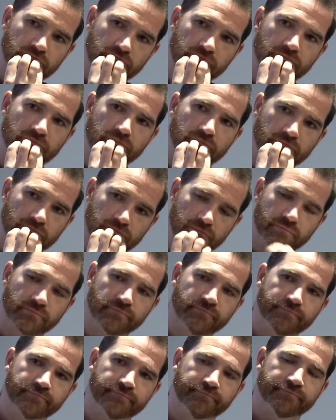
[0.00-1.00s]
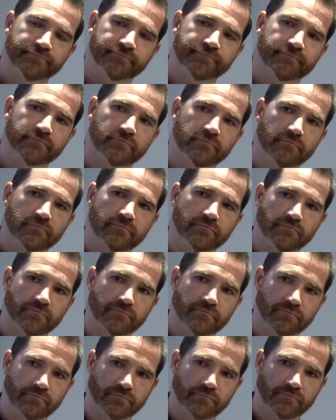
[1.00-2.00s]
Um, to the
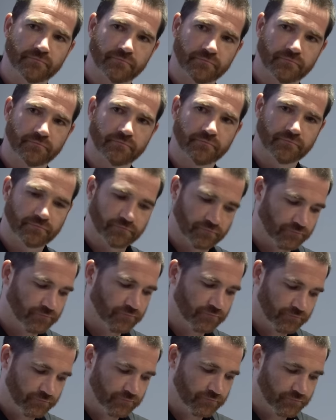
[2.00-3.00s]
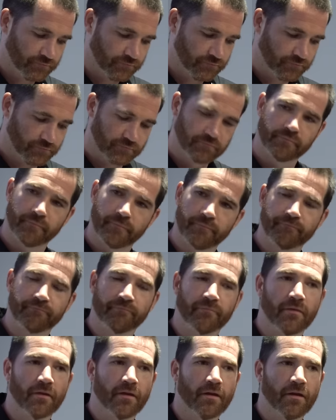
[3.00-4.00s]
detriment of free thinking.
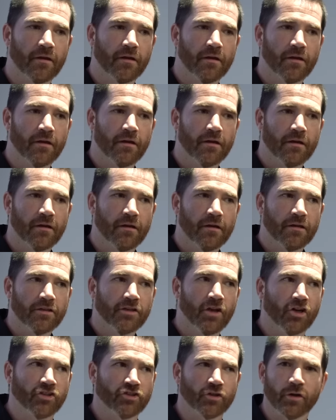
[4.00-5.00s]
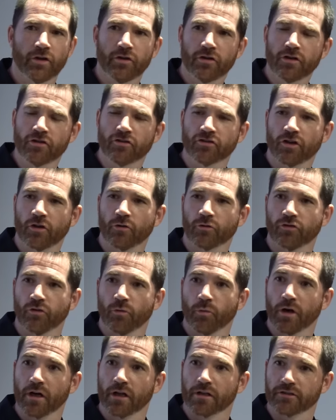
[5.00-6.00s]
Nigel, who controls the
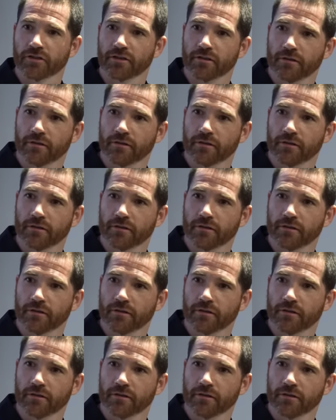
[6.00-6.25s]
world?